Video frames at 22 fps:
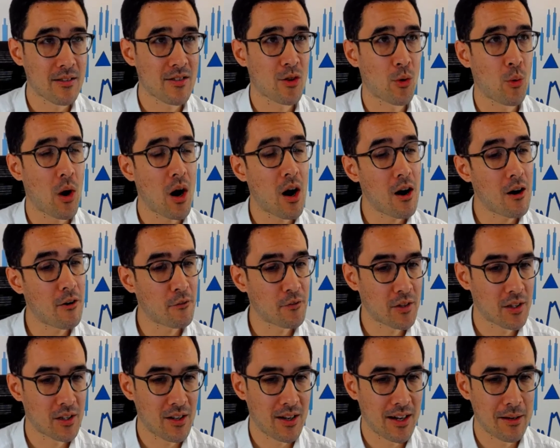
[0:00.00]
so
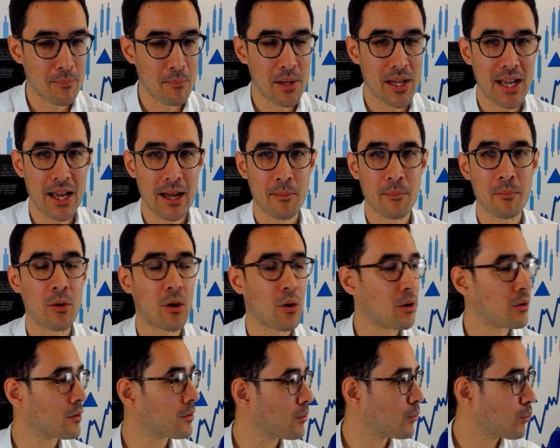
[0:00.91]
after 9 p.m.
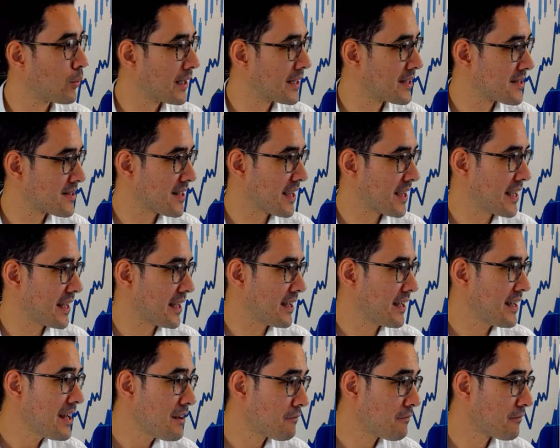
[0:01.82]
on Wednesday
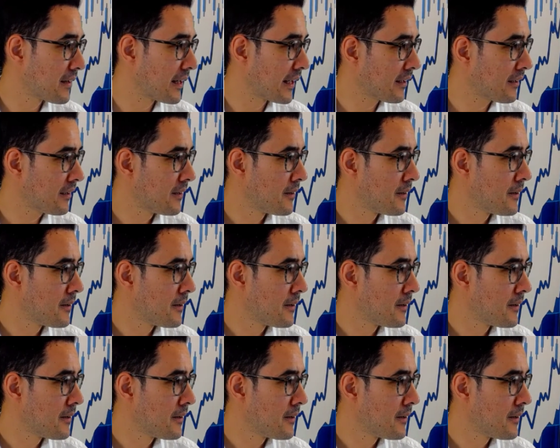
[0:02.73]
evening.